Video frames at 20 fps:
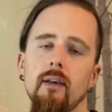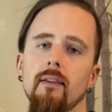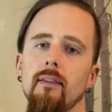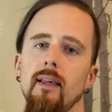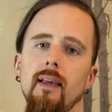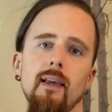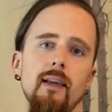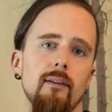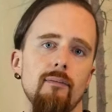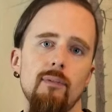
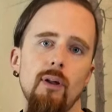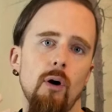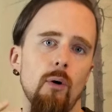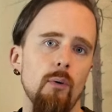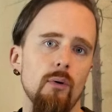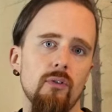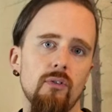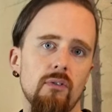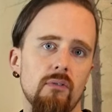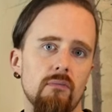They
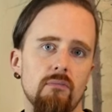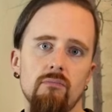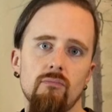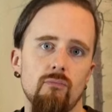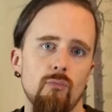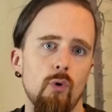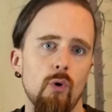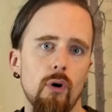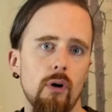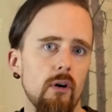always
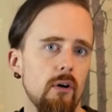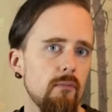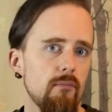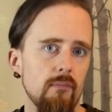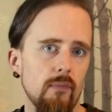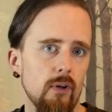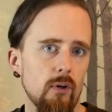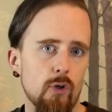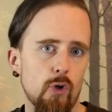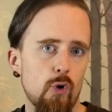were,
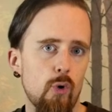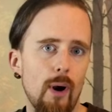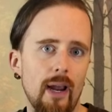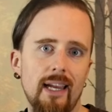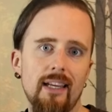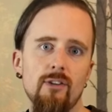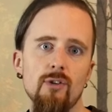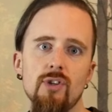quick